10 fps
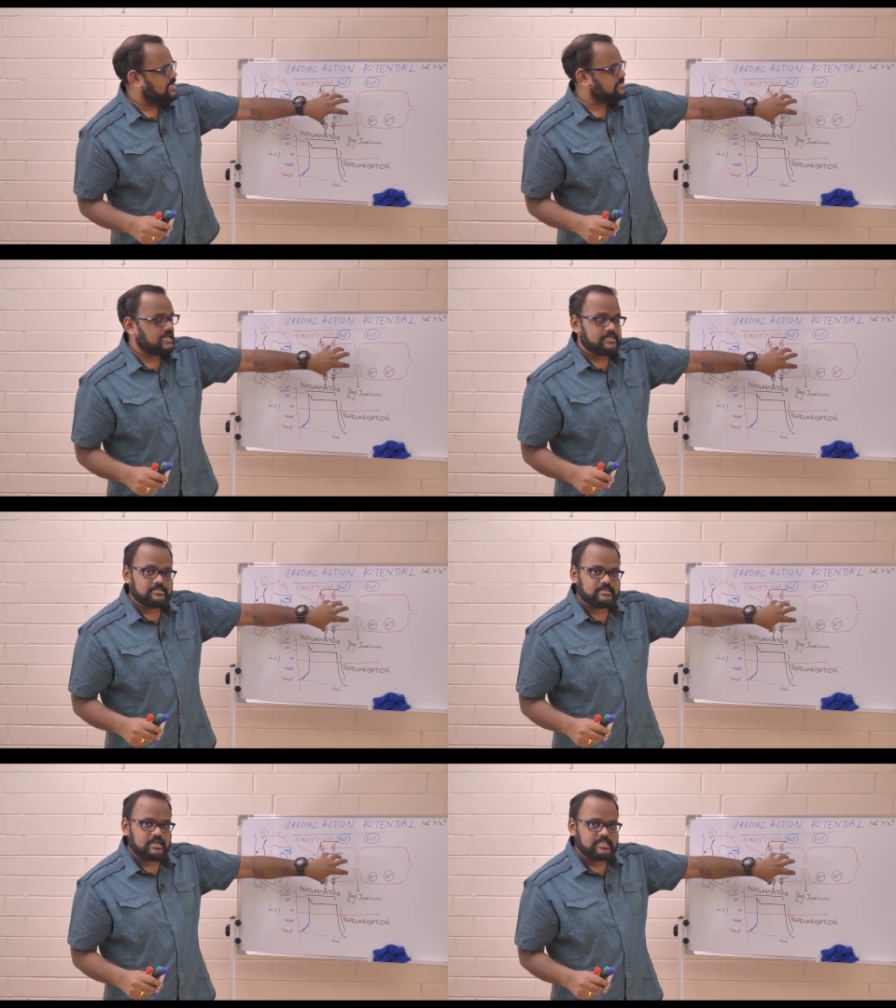inside
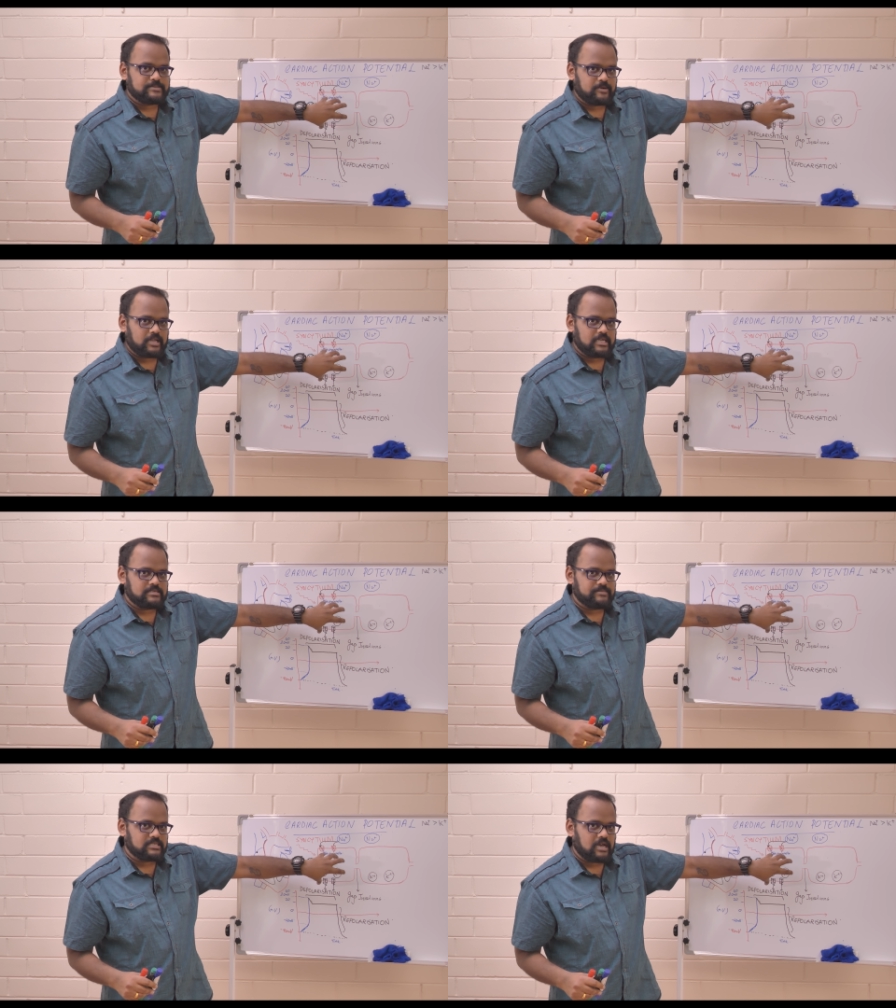the cell is
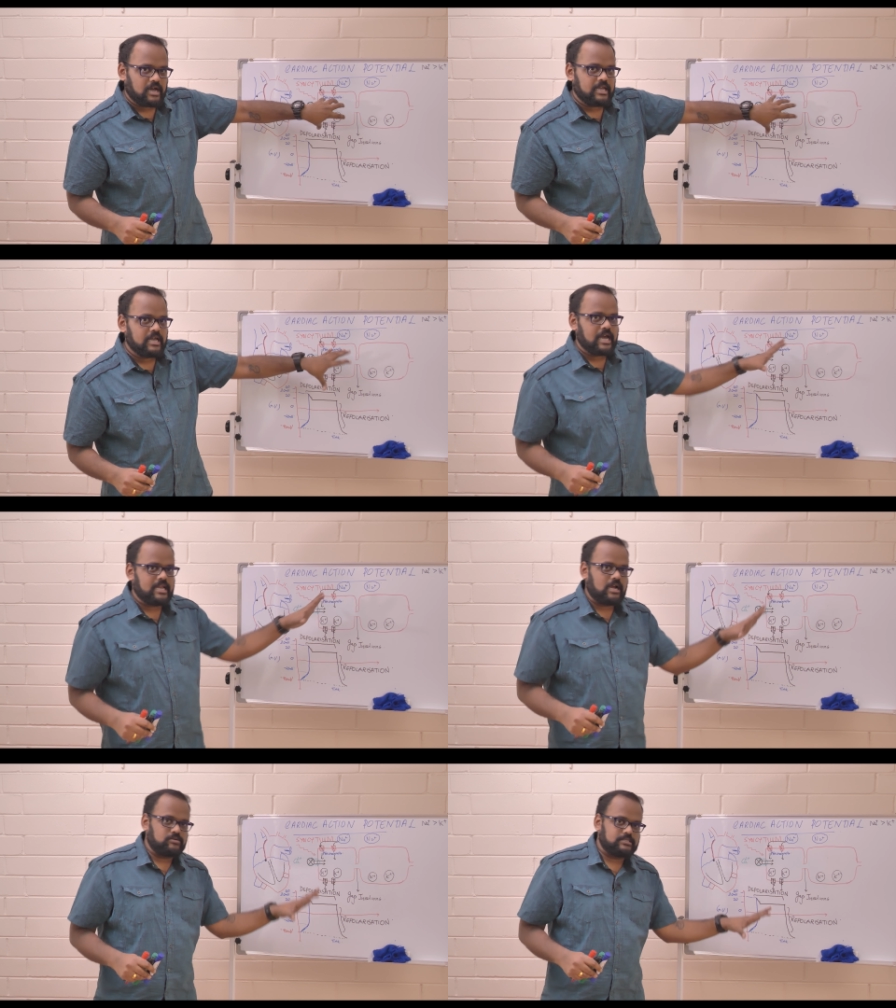potassium is high
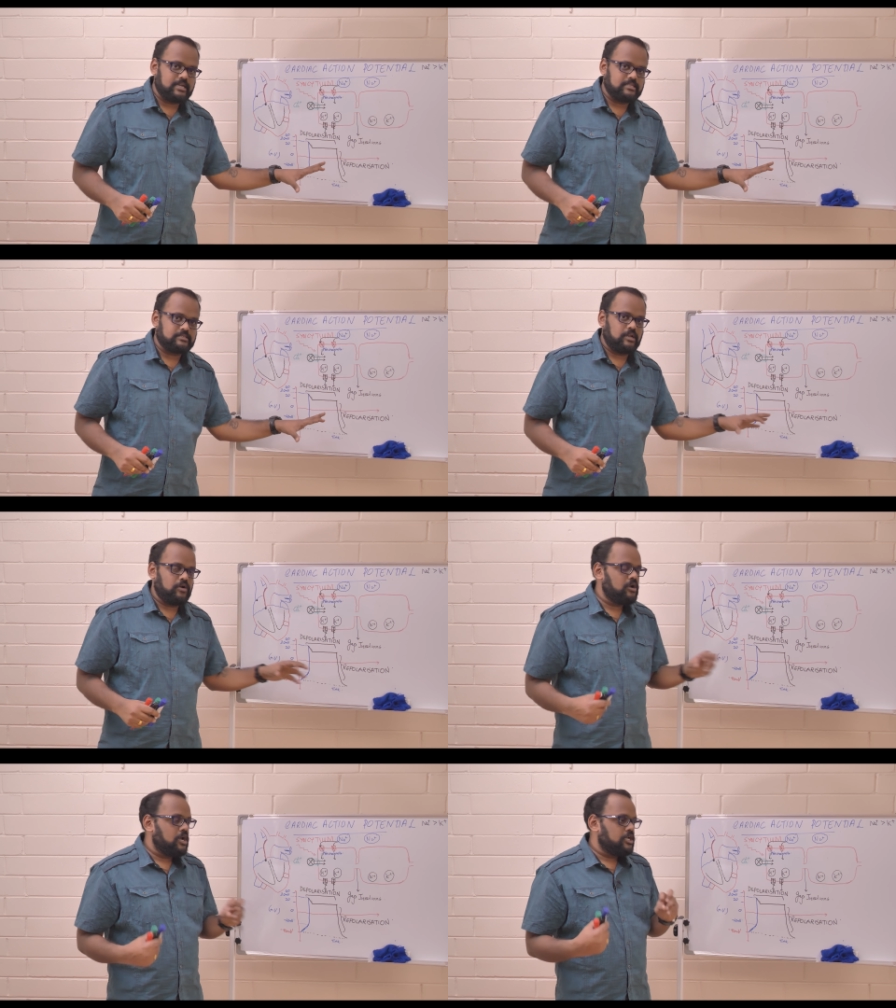and outside it's
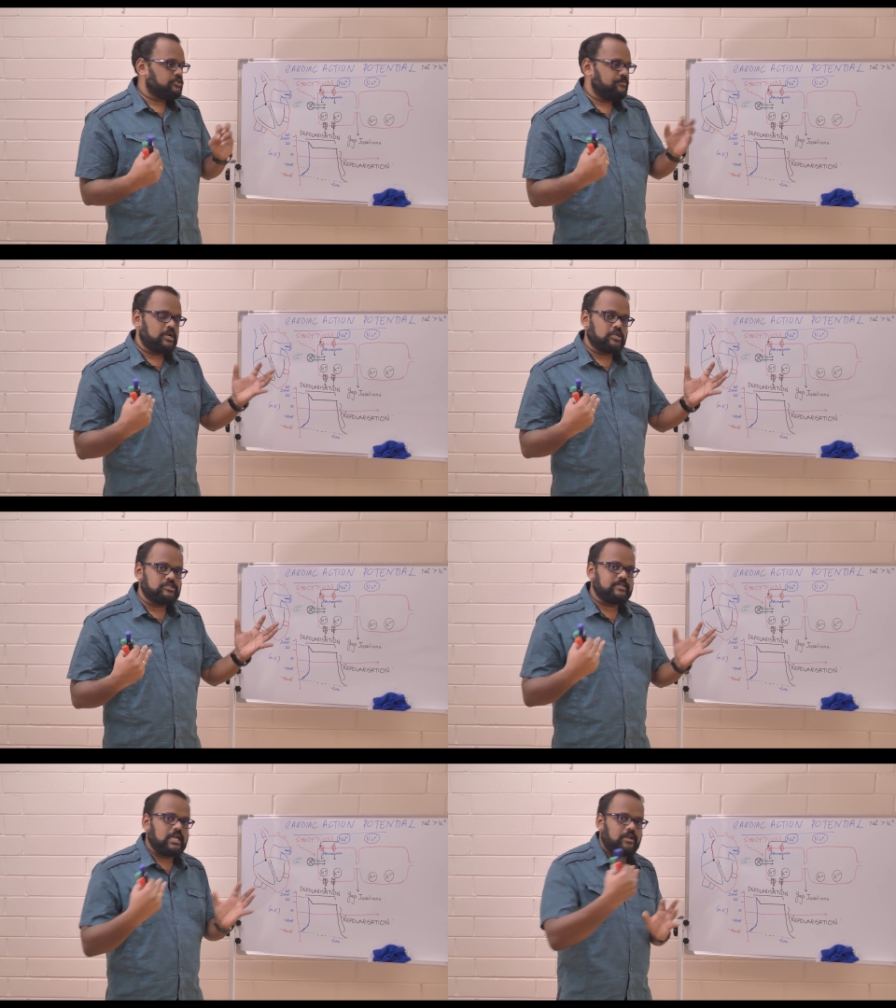low. So
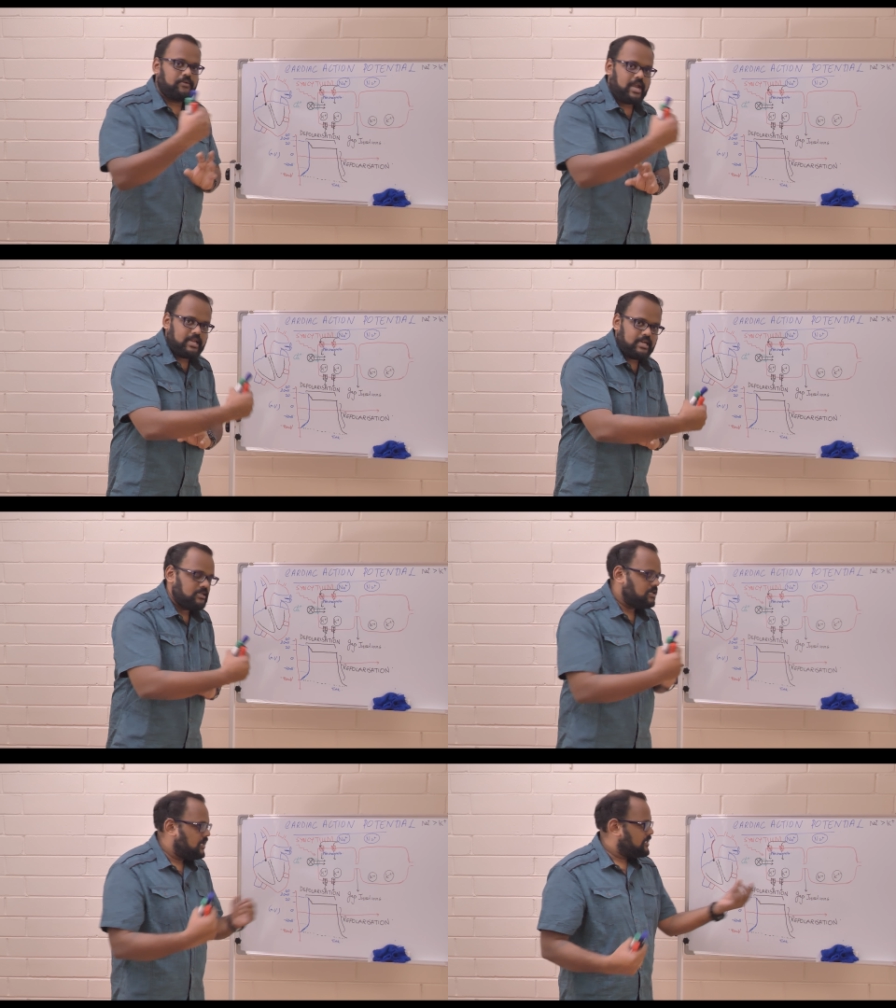because of the
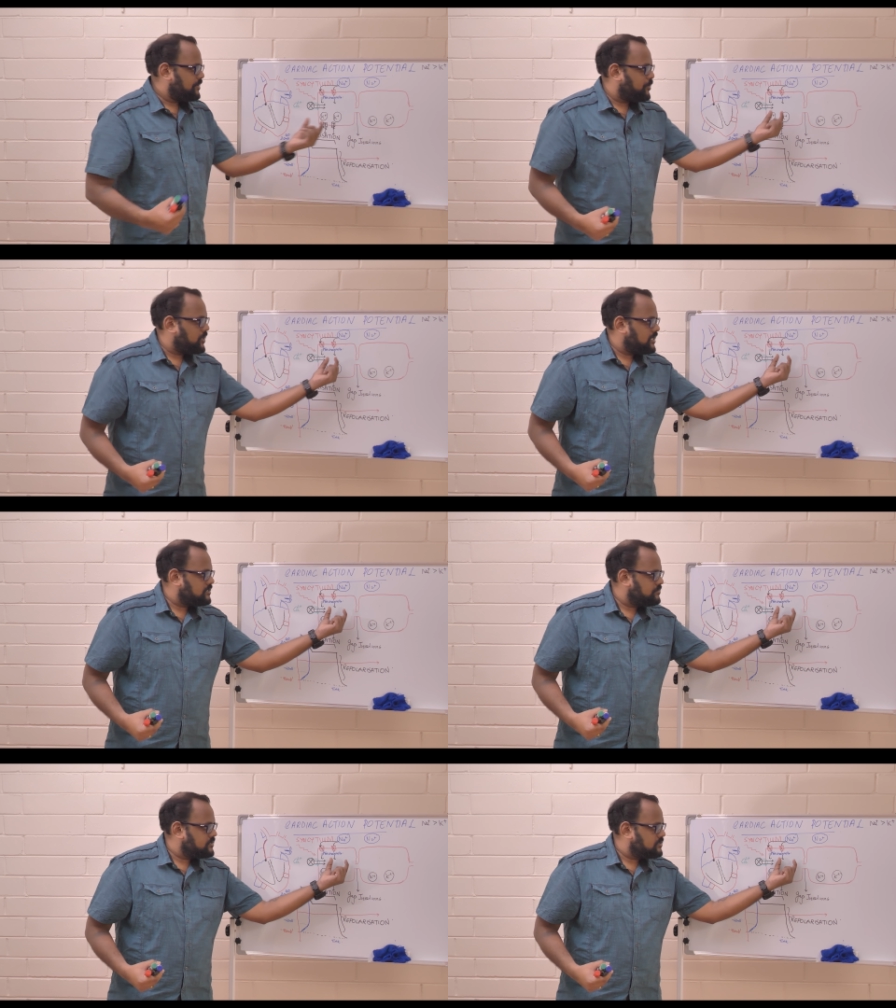gradient, the
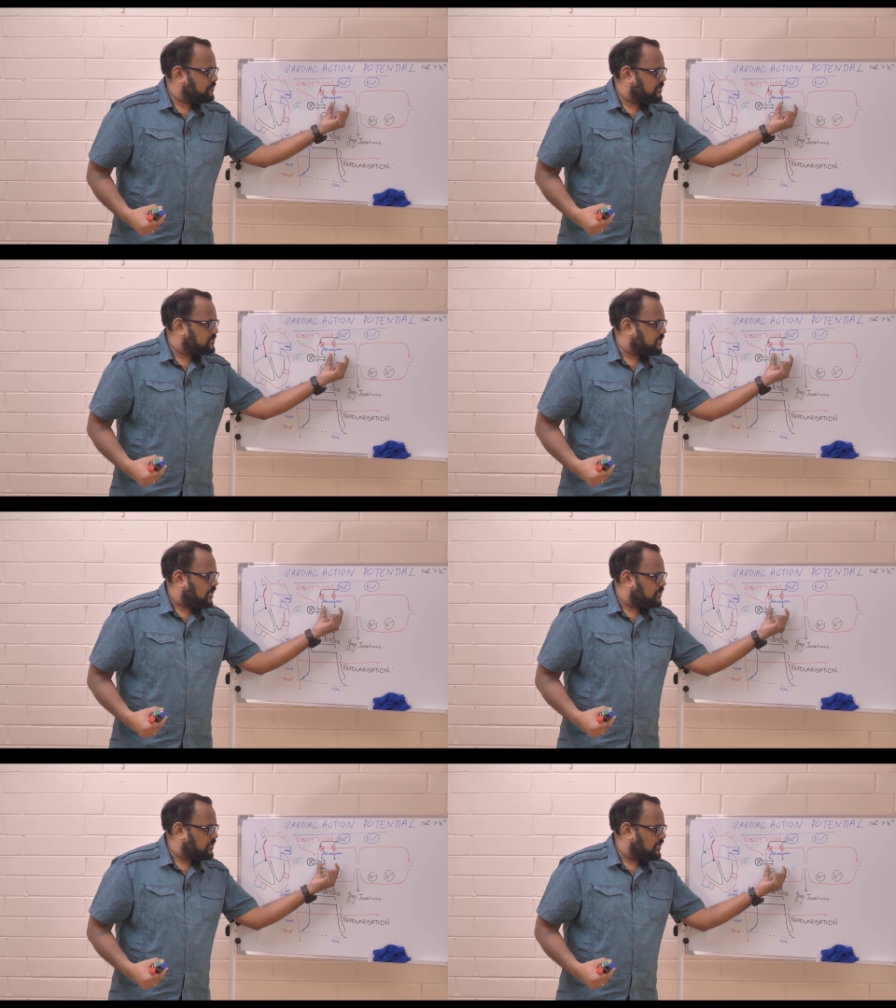potassiums will
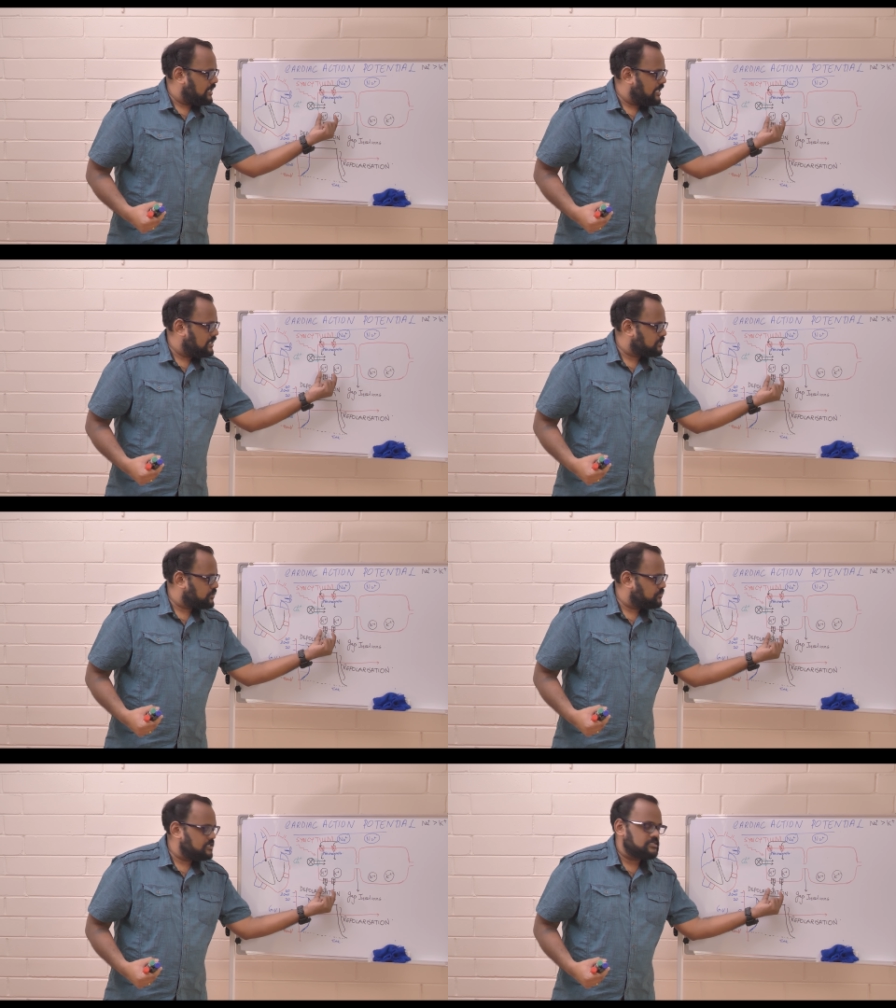start to leak
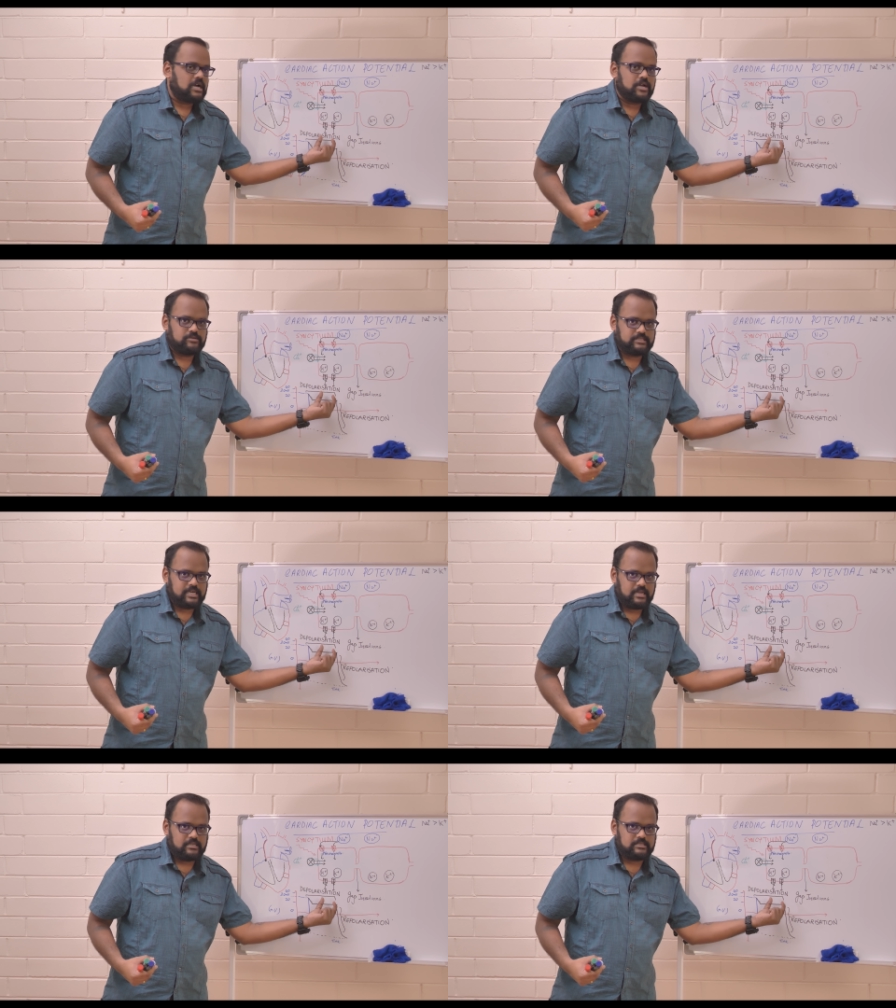through these ion
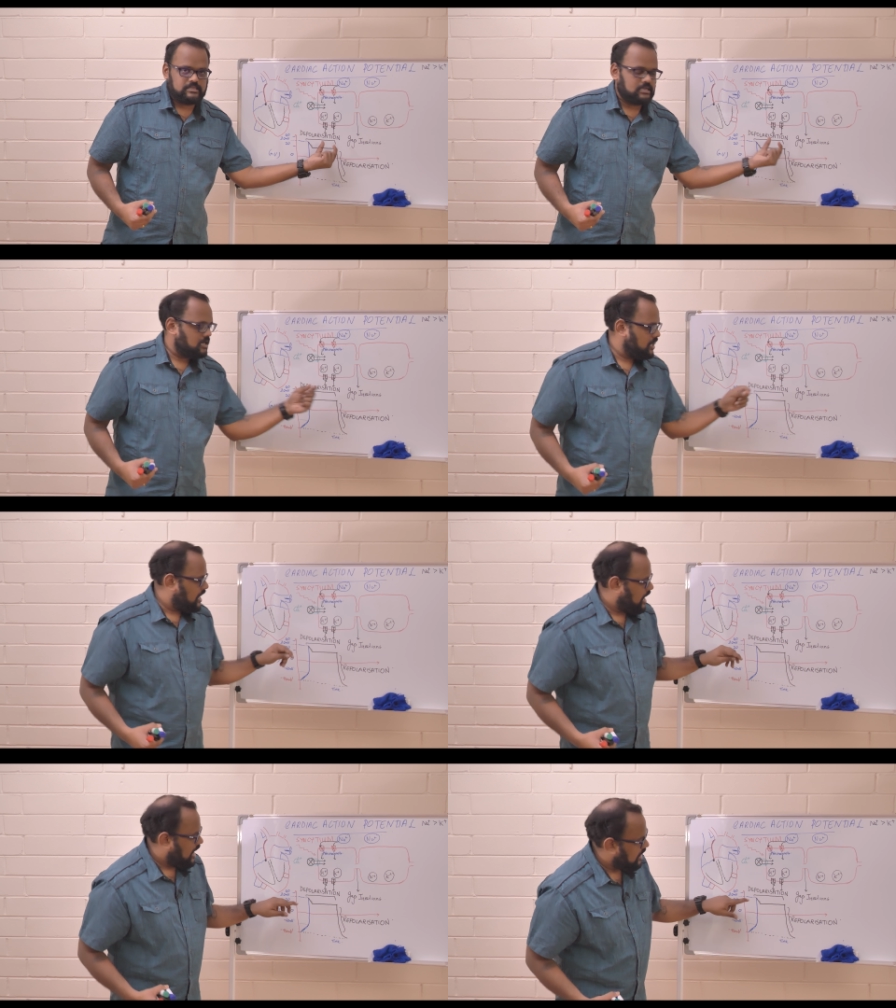channels,
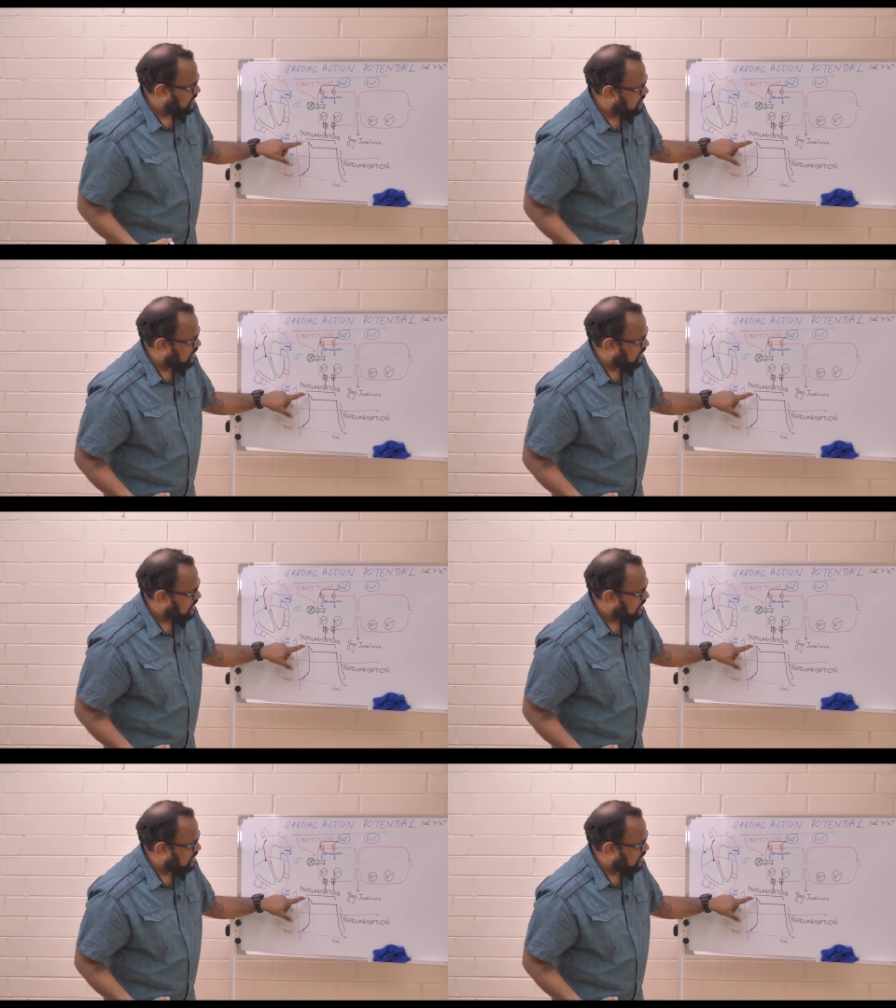and